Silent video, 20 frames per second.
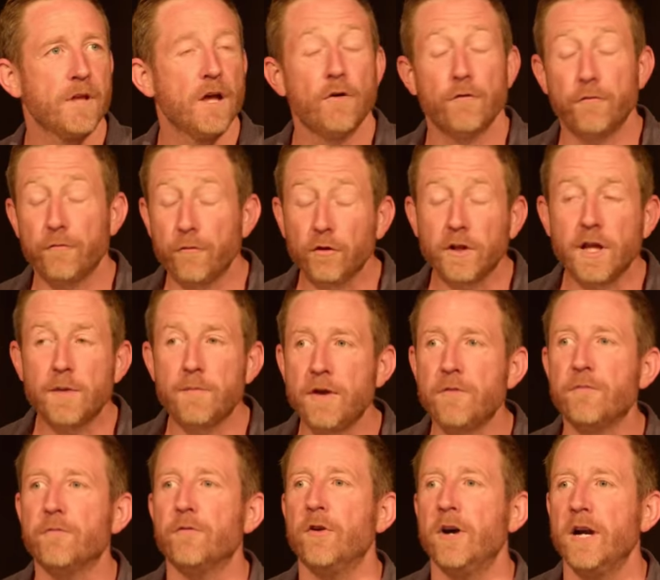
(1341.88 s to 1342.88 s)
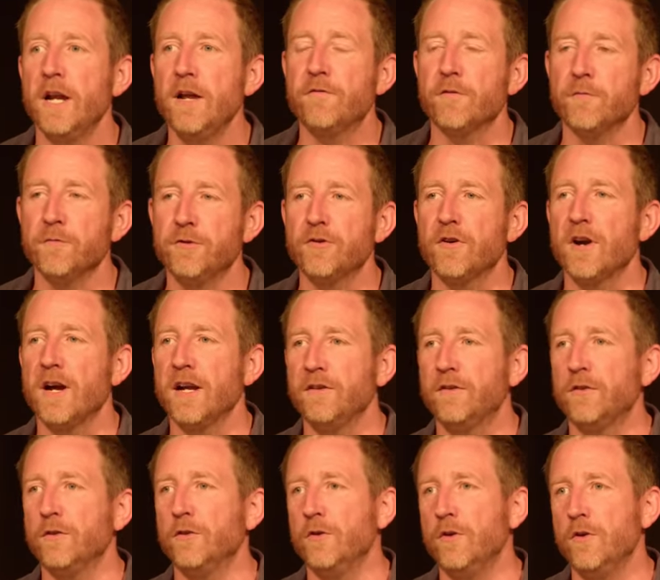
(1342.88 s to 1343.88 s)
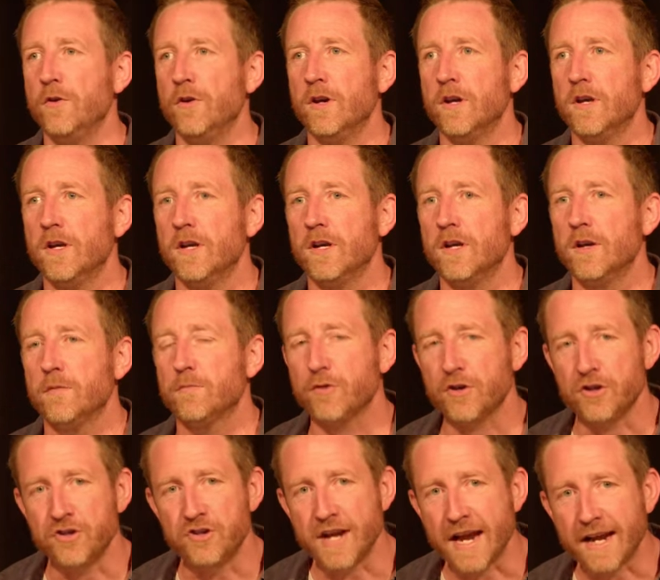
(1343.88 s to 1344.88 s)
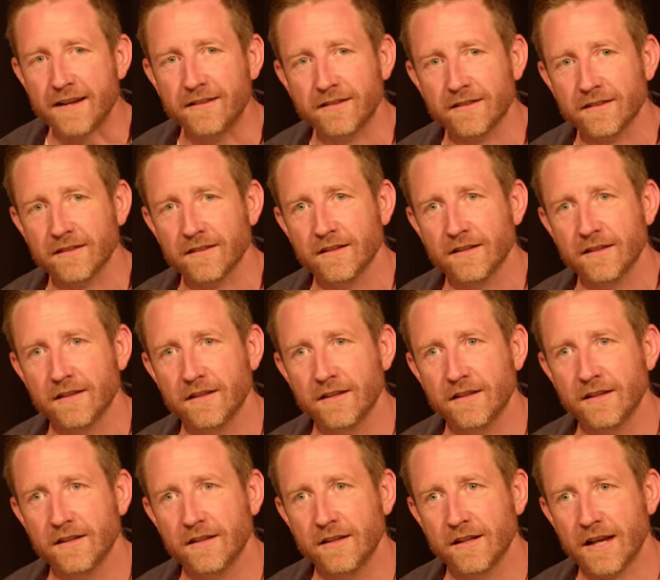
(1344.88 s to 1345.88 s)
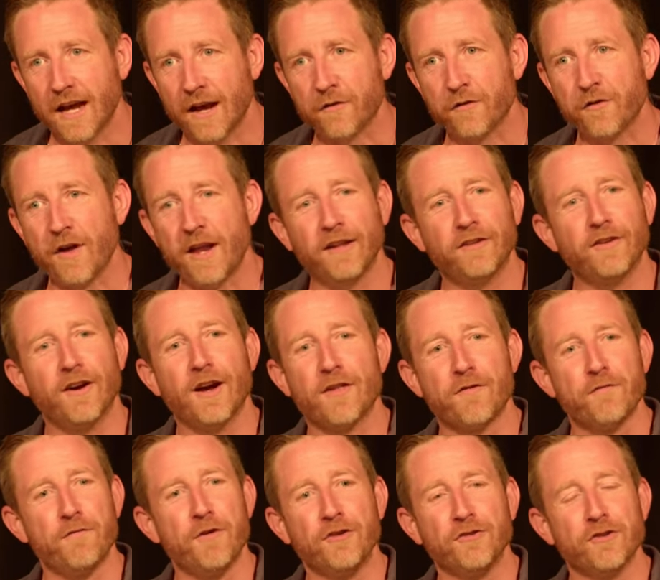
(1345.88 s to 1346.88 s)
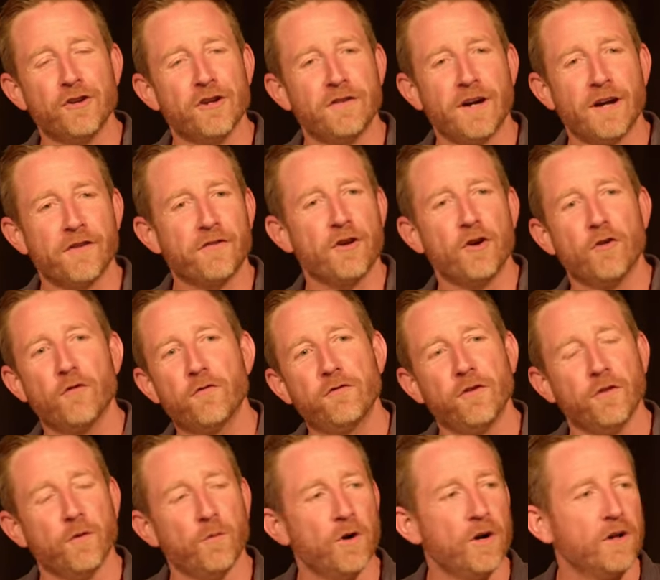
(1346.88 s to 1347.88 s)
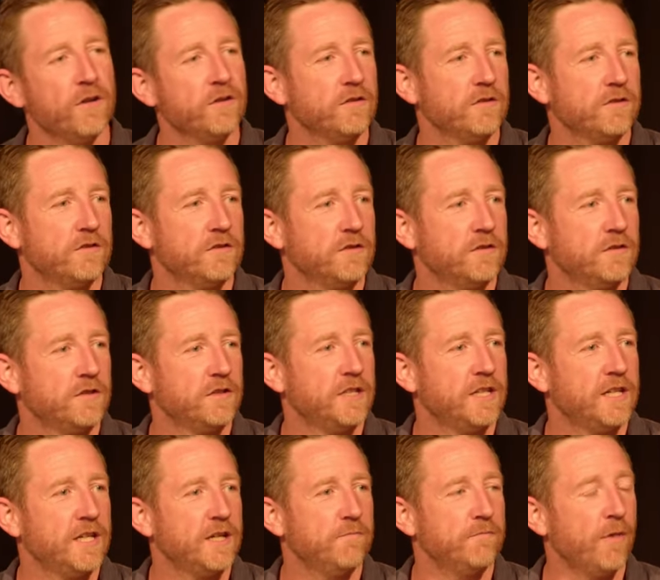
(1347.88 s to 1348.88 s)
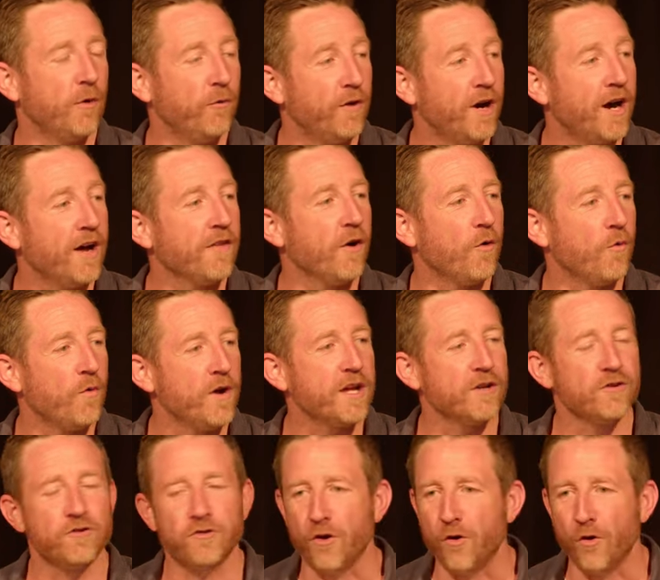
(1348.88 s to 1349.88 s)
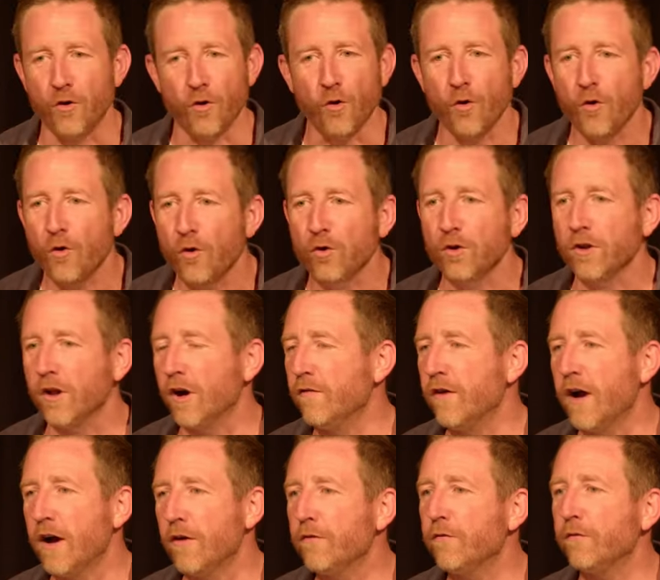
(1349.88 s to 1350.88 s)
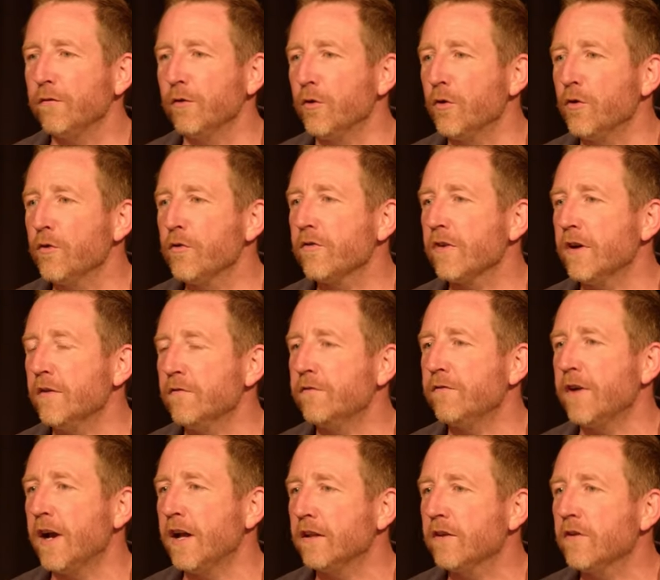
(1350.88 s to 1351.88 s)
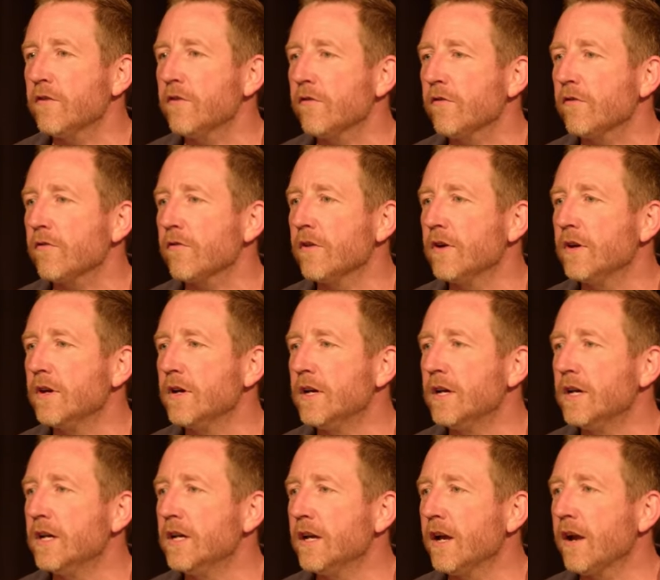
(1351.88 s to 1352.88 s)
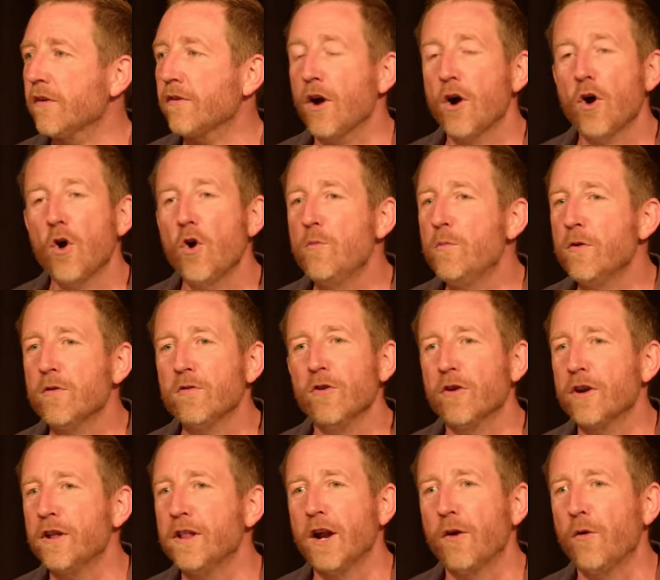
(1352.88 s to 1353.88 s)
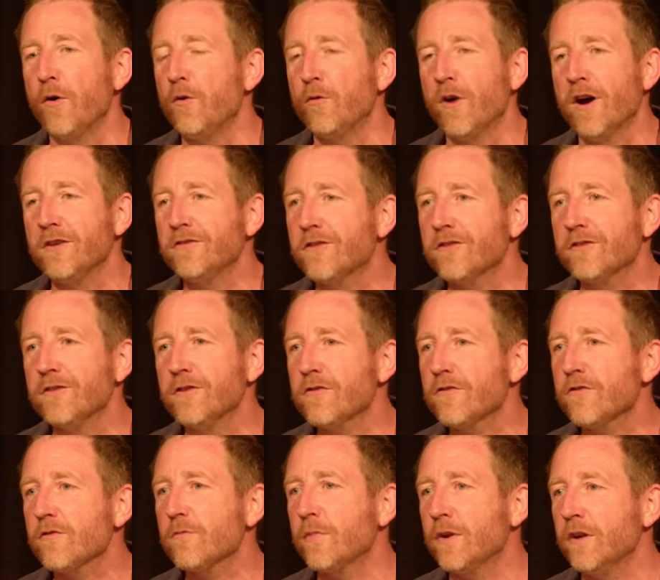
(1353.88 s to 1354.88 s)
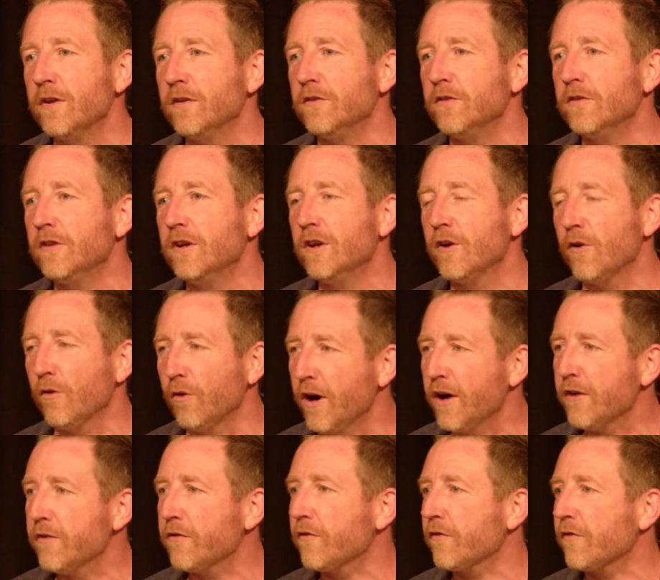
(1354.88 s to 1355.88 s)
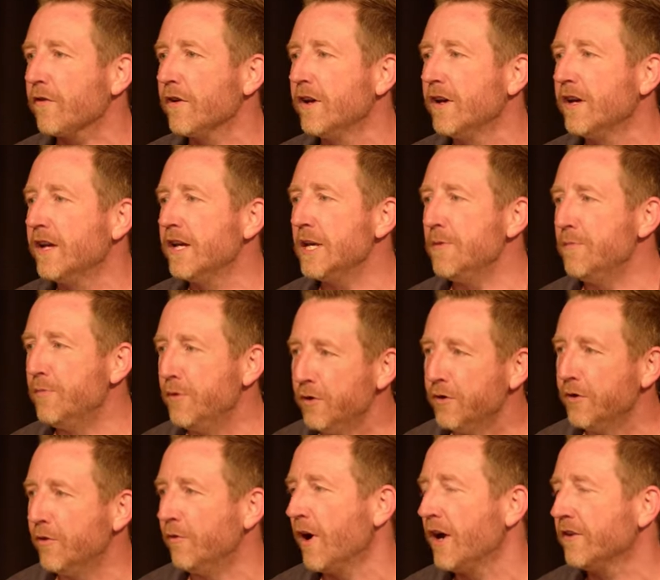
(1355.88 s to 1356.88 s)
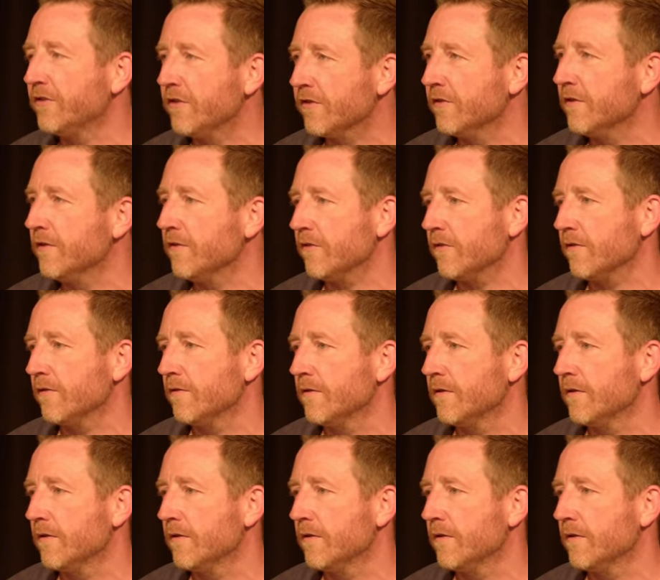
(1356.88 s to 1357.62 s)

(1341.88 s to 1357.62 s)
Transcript: fully be free from trying to project a sanitized version of ourselves to the world, but rather we can show all of our flaws and failures because our hope is not in our own righteousness, but in Christ's imputed righteousness.